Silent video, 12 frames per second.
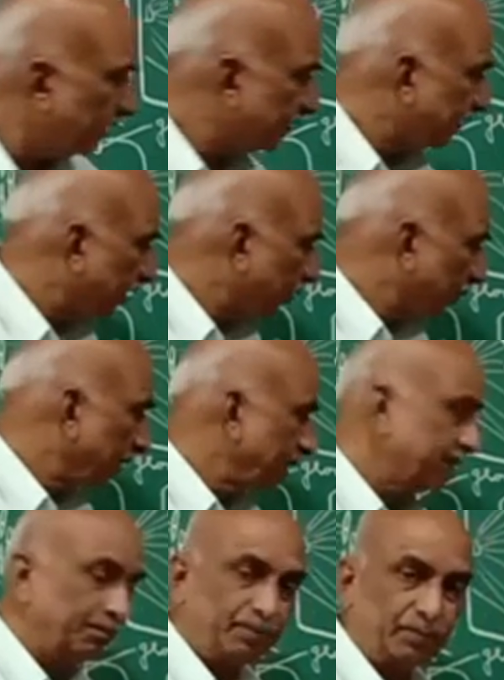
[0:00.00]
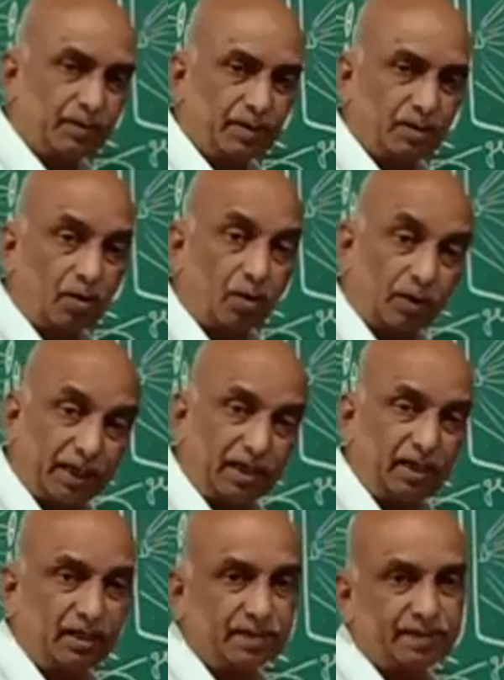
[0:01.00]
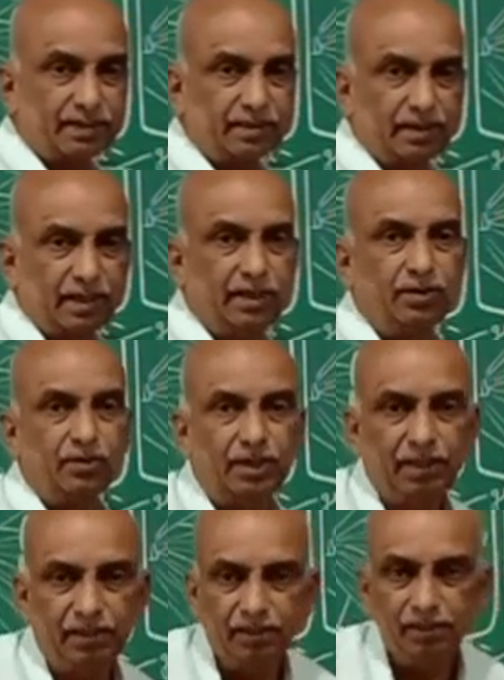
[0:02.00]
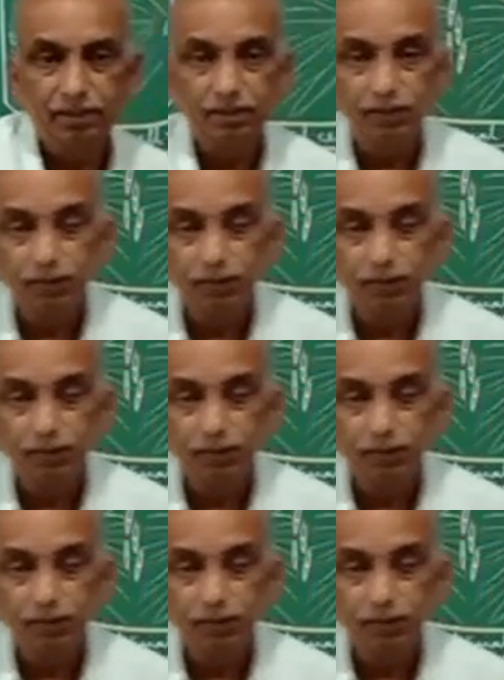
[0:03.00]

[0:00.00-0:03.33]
cytoplasm, organelles and all that. So